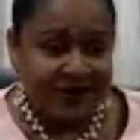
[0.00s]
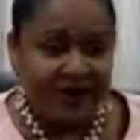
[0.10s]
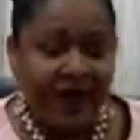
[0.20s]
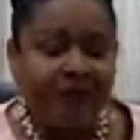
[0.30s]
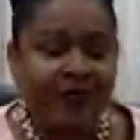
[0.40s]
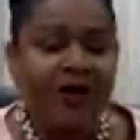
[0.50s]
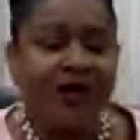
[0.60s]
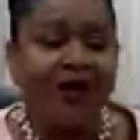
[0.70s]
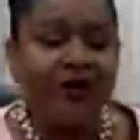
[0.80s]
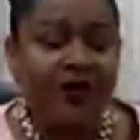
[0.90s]
than
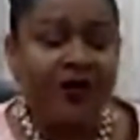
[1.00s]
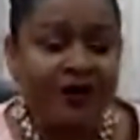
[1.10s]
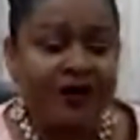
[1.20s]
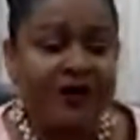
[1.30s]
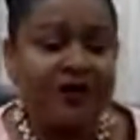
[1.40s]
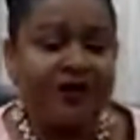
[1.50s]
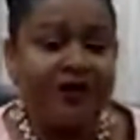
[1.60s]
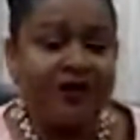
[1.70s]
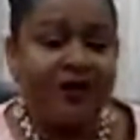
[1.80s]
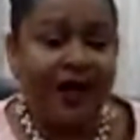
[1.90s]
being a
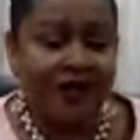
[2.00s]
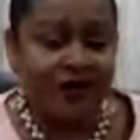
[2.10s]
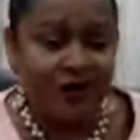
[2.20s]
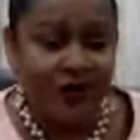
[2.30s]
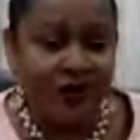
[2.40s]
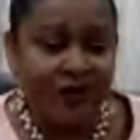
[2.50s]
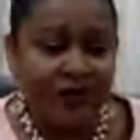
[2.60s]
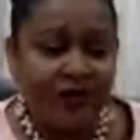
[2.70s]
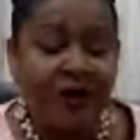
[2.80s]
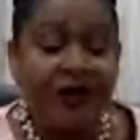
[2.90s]
university lecturer
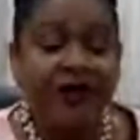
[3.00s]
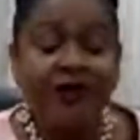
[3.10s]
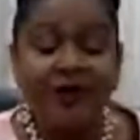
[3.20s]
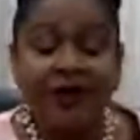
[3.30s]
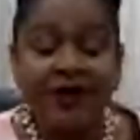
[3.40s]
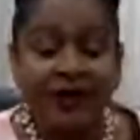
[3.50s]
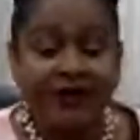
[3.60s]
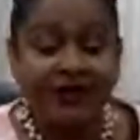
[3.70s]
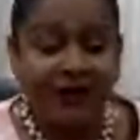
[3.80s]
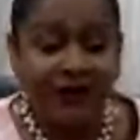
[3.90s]
or even being at the
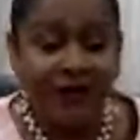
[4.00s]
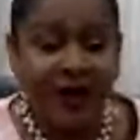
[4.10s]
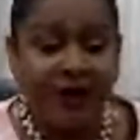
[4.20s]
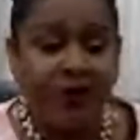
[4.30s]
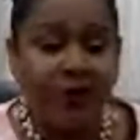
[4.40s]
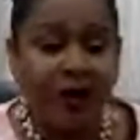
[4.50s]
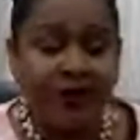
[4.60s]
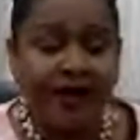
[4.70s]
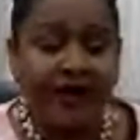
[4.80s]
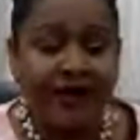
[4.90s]
central bank where
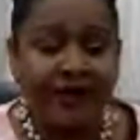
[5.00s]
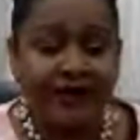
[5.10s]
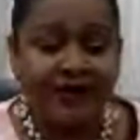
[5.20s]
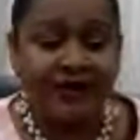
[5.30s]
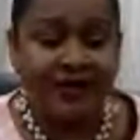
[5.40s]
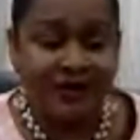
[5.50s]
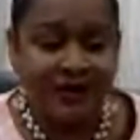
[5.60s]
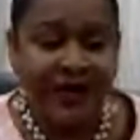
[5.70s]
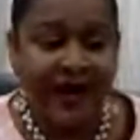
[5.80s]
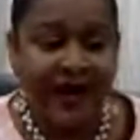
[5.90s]
we had that
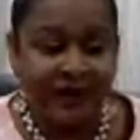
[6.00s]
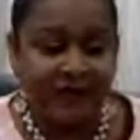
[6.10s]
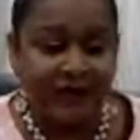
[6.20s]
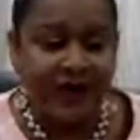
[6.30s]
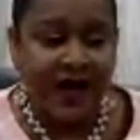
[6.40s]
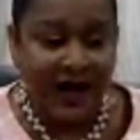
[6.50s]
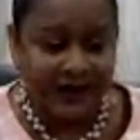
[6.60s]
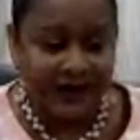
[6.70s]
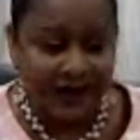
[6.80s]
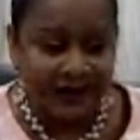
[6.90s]
kind of
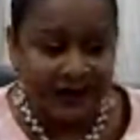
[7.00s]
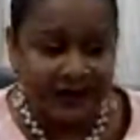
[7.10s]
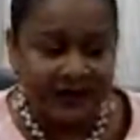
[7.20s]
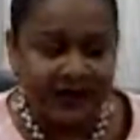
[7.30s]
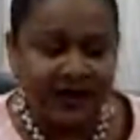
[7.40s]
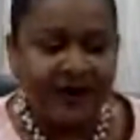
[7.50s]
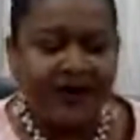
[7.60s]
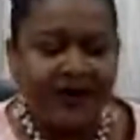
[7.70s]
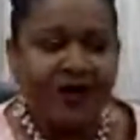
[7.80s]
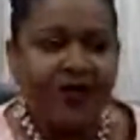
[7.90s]
access.
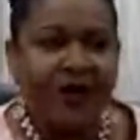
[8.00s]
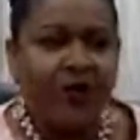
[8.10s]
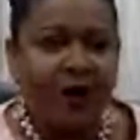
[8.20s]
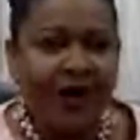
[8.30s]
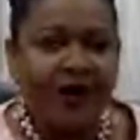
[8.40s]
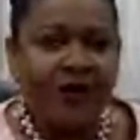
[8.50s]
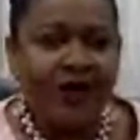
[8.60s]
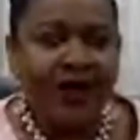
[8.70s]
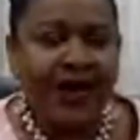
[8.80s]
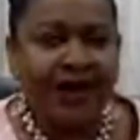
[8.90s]
But what I
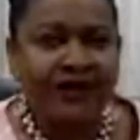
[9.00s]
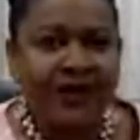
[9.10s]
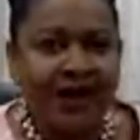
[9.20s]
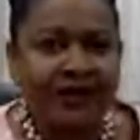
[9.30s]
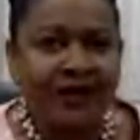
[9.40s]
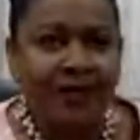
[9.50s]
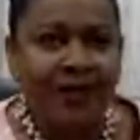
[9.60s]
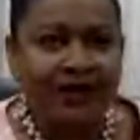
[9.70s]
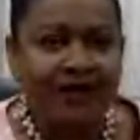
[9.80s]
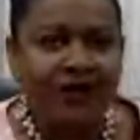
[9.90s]
realized as
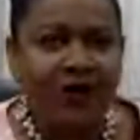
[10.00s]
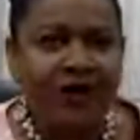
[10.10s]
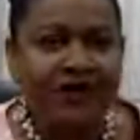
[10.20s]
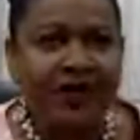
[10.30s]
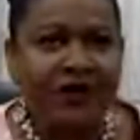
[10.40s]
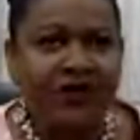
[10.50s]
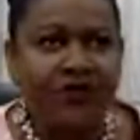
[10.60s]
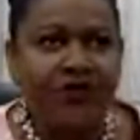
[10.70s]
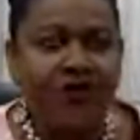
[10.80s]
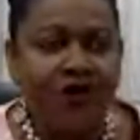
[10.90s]
ambassador is that
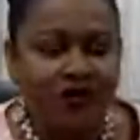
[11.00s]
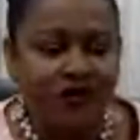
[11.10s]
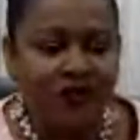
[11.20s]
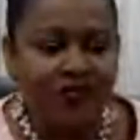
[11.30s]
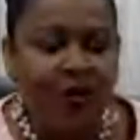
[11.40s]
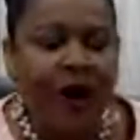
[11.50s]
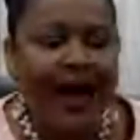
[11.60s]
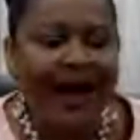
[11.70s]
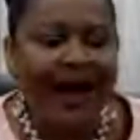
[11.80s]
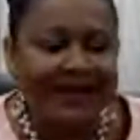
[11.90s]
you got more
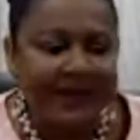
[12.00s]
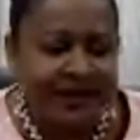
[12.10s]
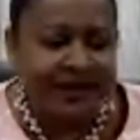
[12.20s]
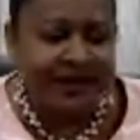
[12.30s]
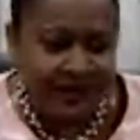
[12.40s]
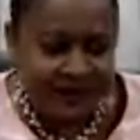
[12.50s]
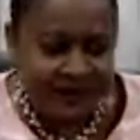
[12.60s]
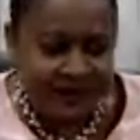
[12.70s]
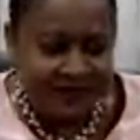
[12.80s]
access,